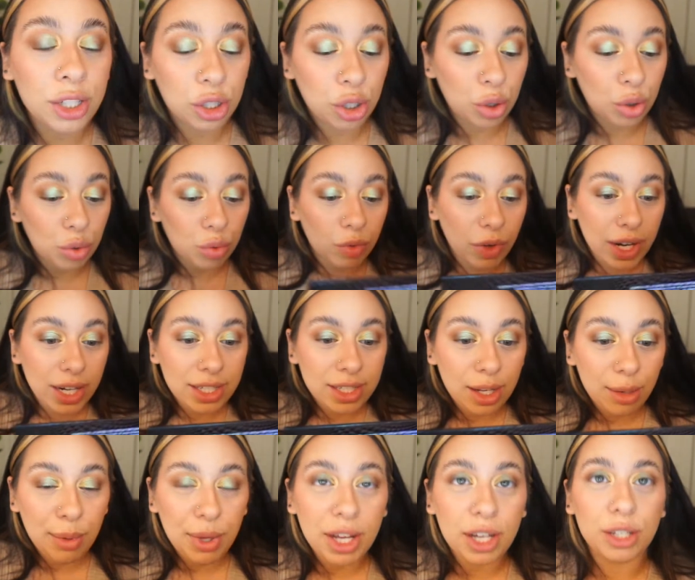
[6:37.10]
crazy
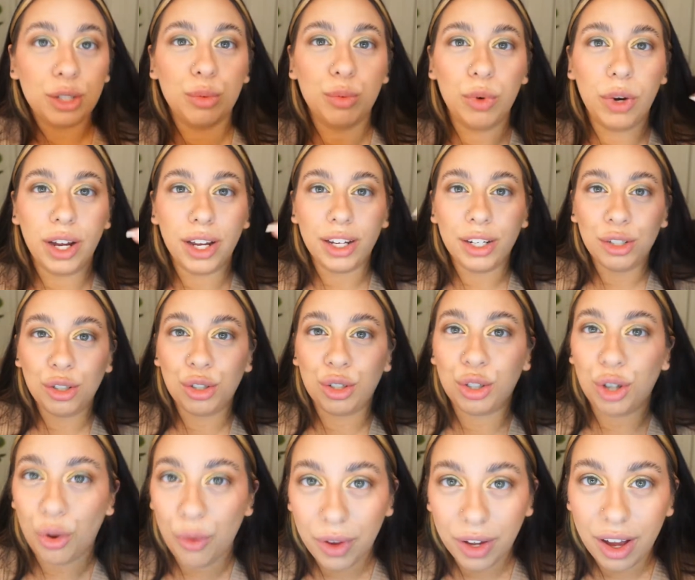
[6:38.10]
because what is
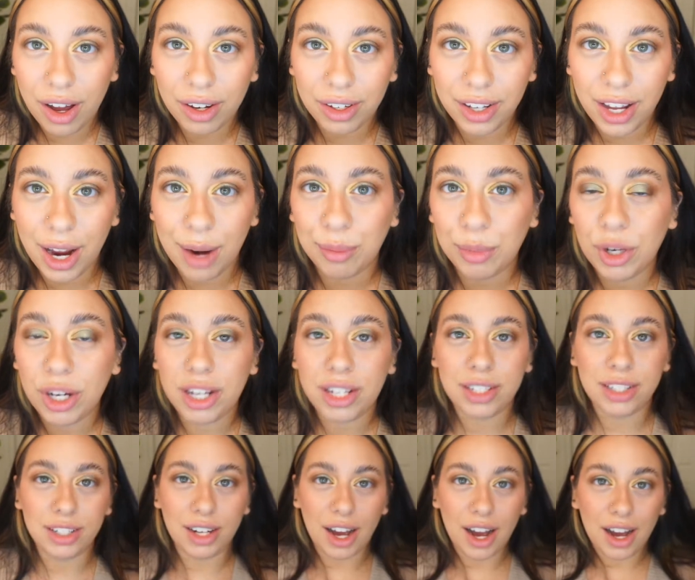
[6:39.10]
showing on camera is
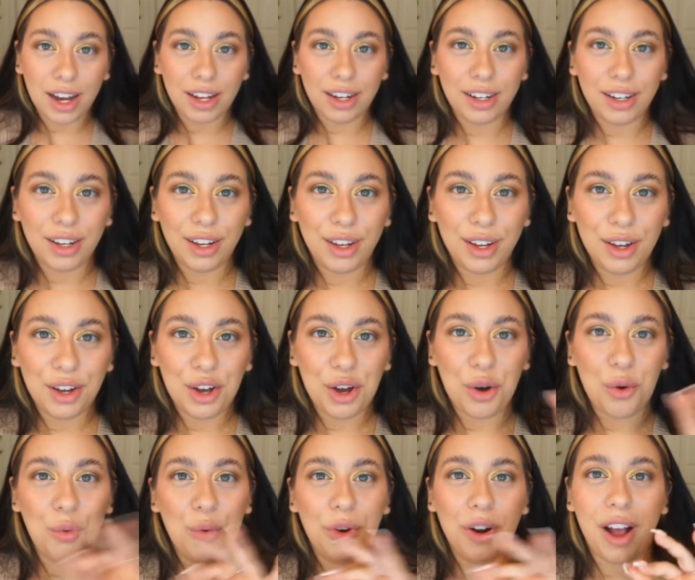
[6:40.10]
not
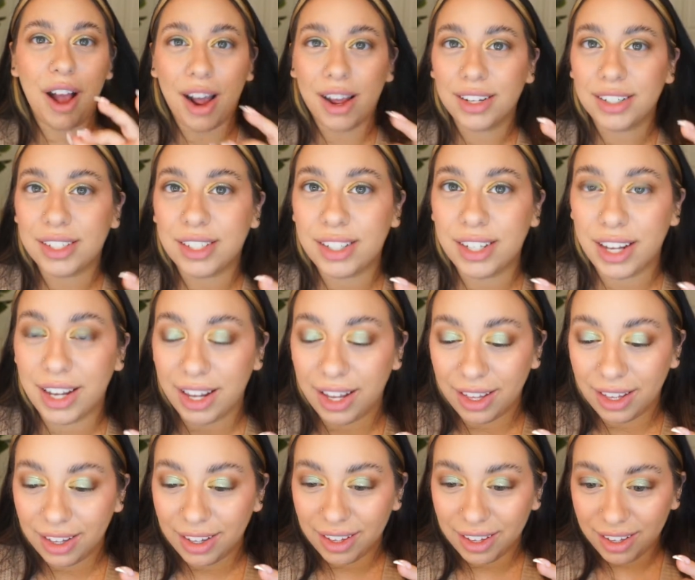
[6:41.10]
what I see.
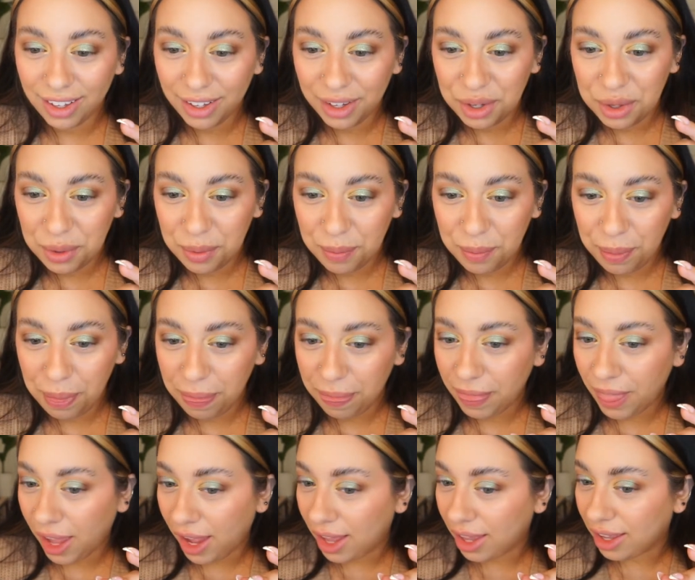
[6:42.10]

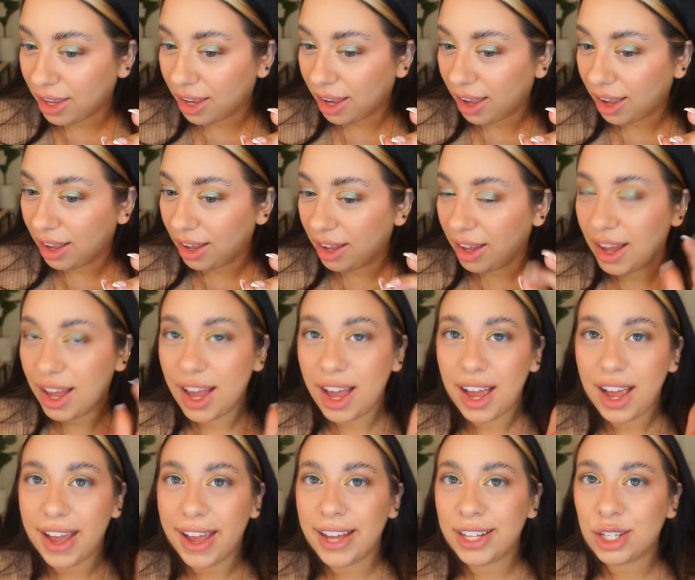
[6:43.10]
Like,
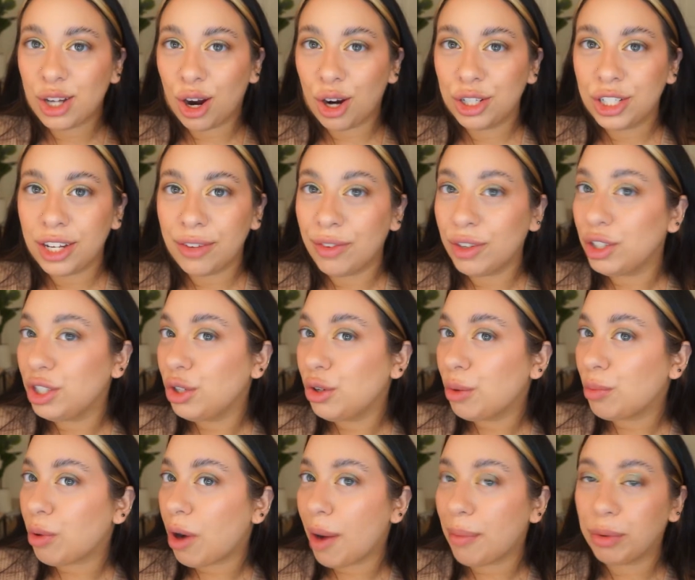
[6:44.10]
it's hard to even do a
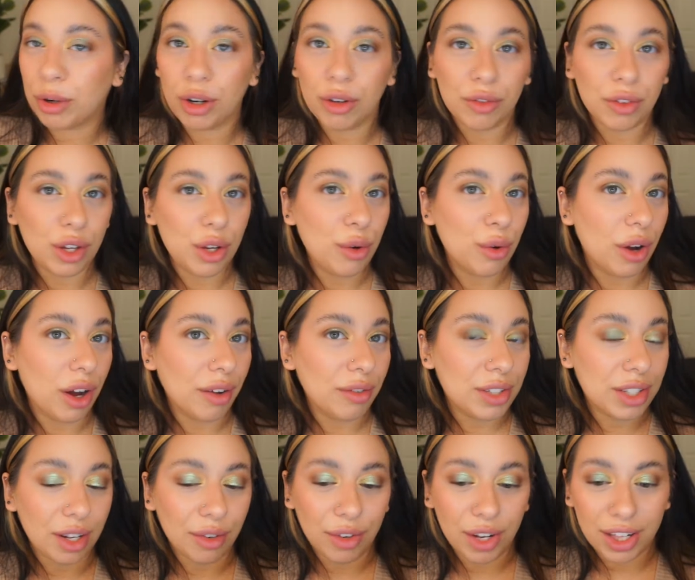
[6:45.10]
proper review of
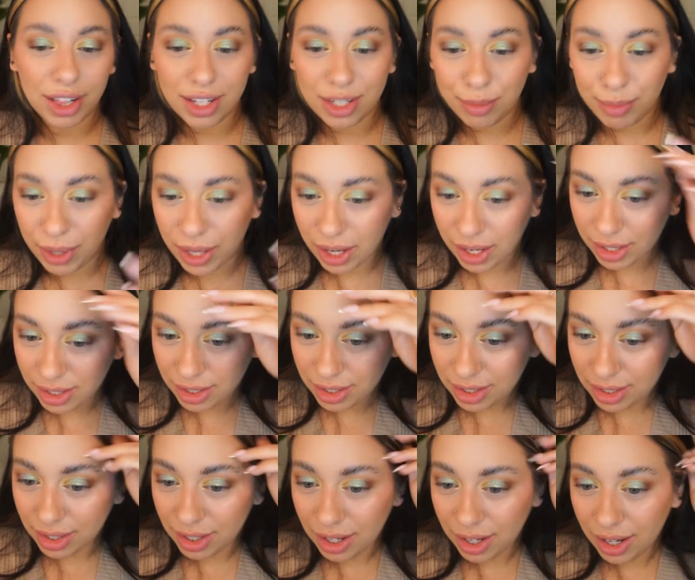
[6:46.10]
stuff like this
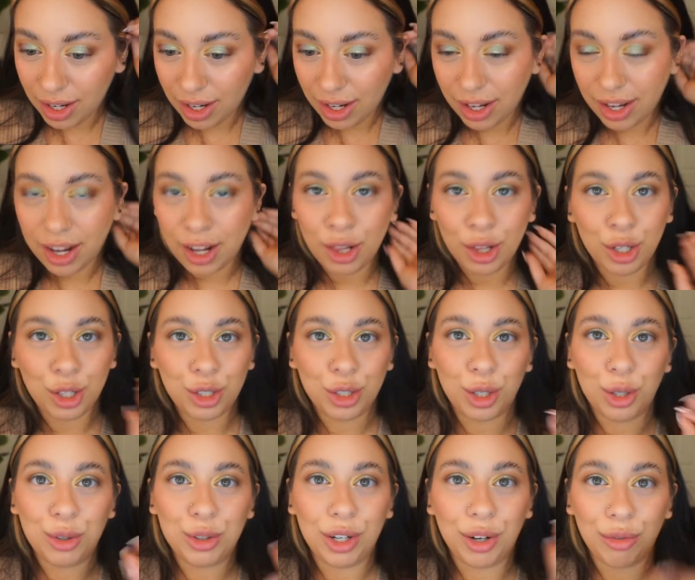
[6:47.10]
because it looks
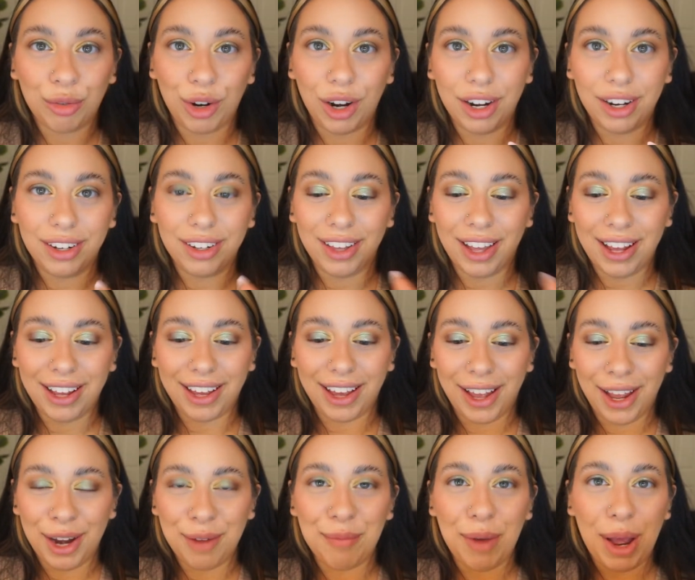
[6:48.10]
so different, like,
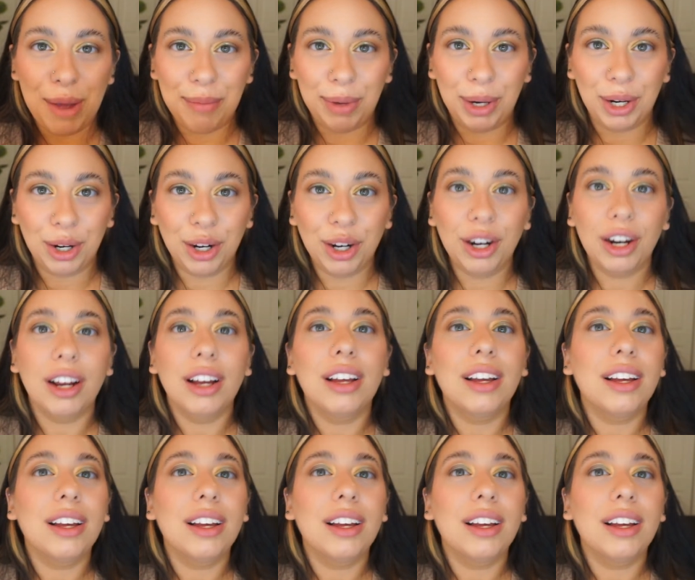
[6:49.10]
in my mirror